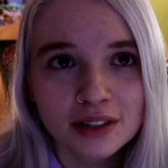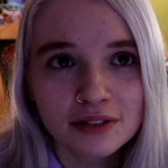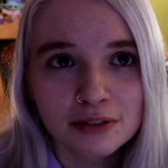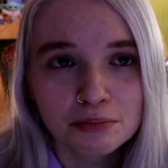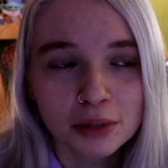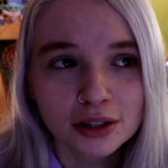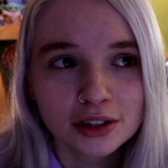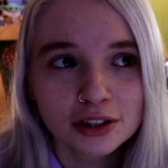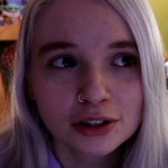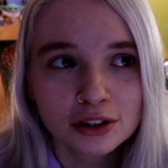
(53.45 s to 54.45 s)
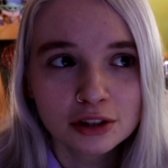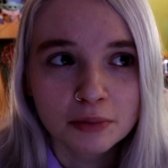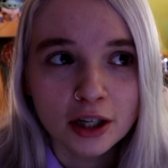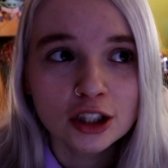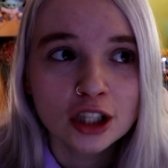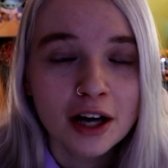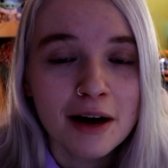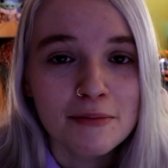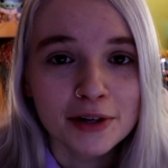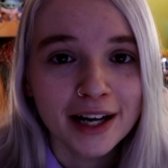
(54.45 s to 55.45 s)
it bothers you too much,
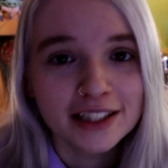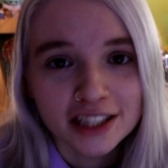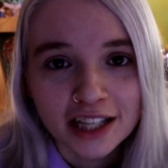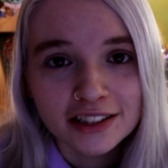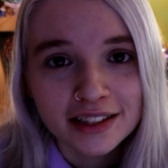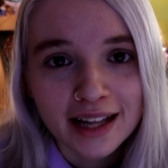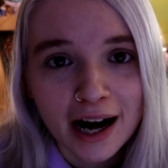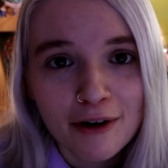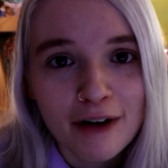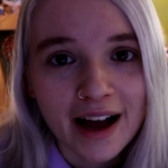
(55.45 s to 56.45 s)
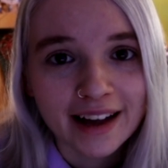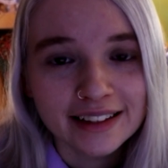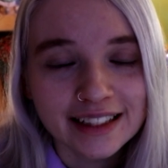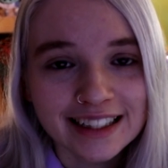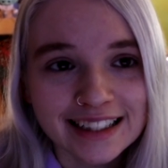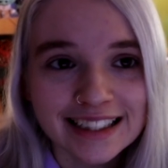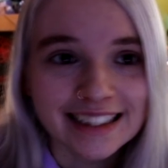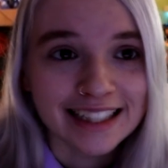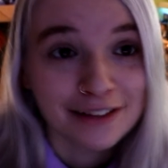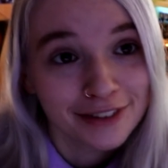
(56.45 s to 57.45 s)
but I changed it now and
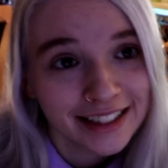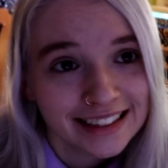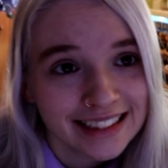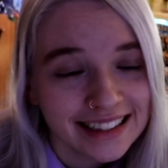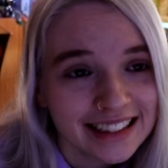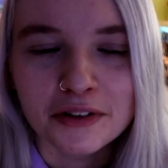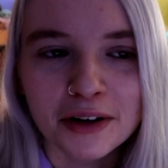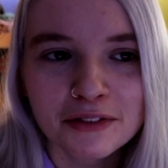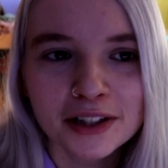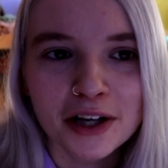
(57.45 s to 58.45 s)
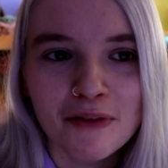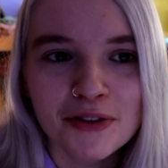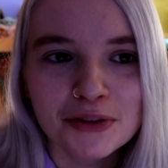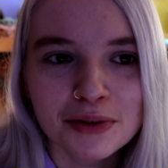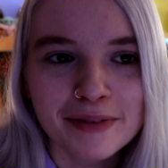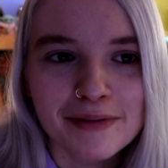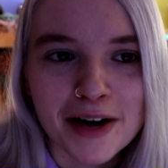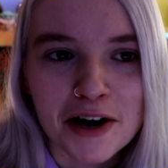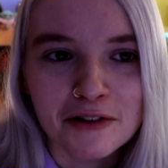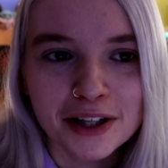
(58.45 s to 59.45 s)
I fixed it. So I really hope this will be
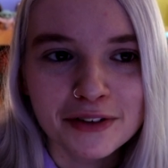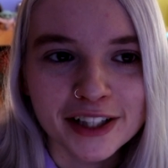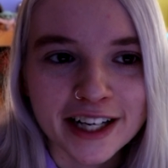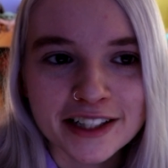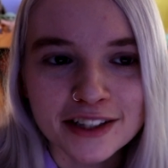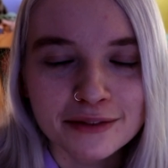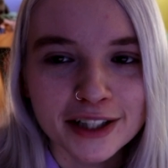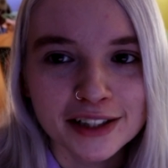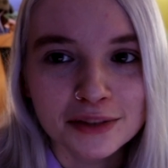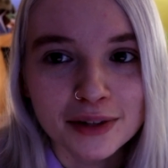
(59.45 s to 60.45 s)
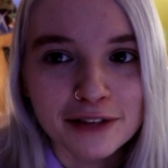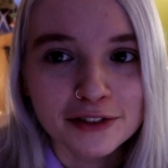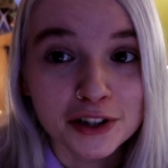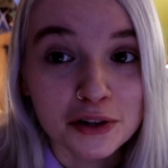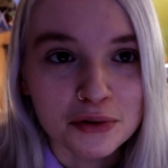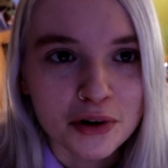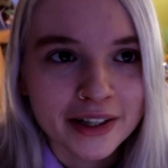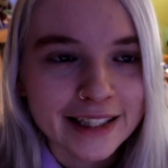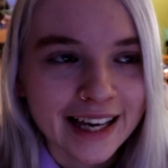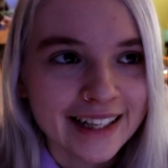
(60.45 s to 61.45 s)
my only reaction where this will ever go
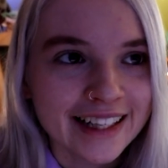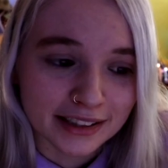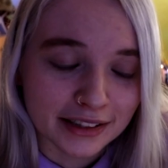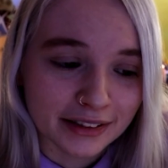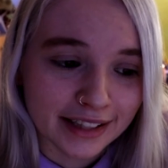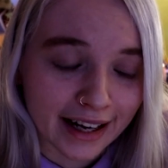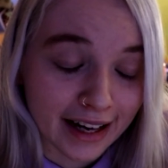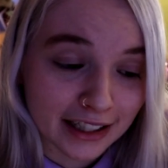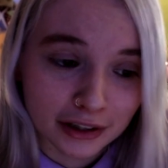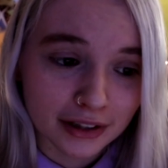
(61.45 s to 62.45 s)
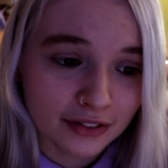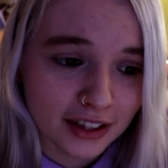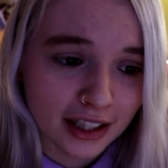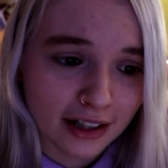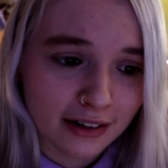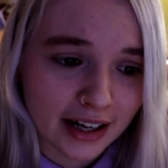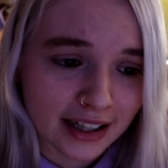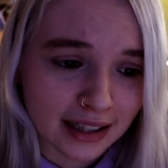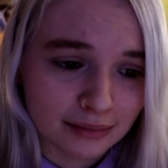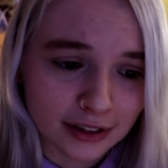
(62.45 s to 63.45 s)
wrong again. So yeah, enjoy the video
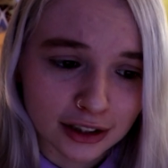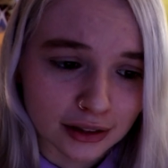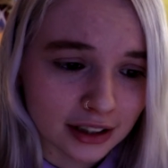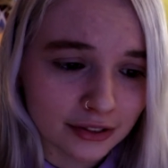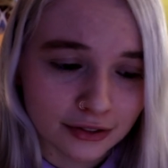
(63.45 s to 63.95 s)
and I'm sorry